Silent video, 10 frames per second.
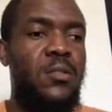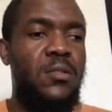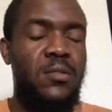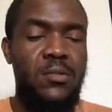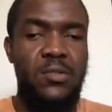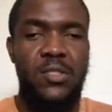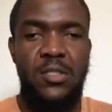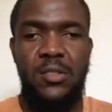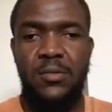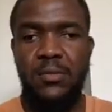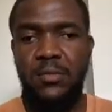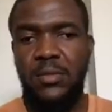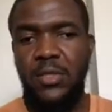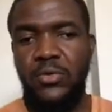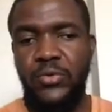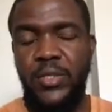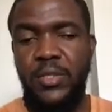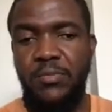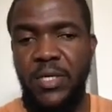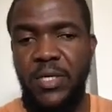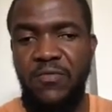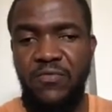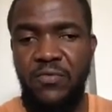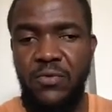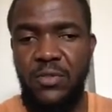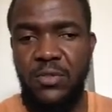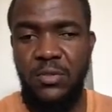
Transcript: Okay, I create my folder.